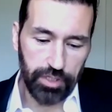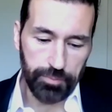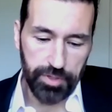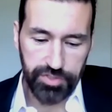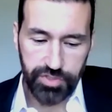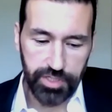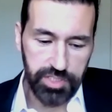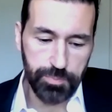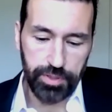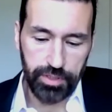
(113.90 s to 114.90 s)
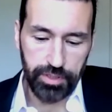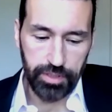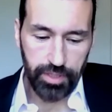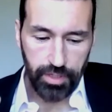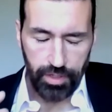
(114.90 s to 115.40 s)
of telemedicine has
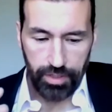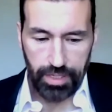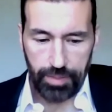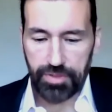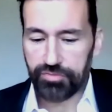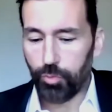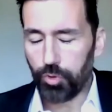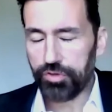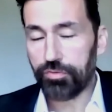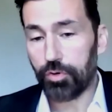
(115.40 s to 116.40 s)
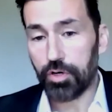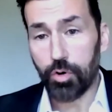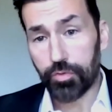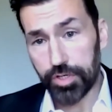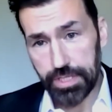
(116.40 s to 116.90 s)
been coming forth for
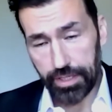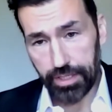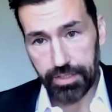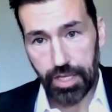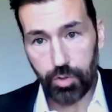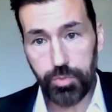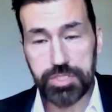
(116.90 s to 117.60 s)
over a decade now.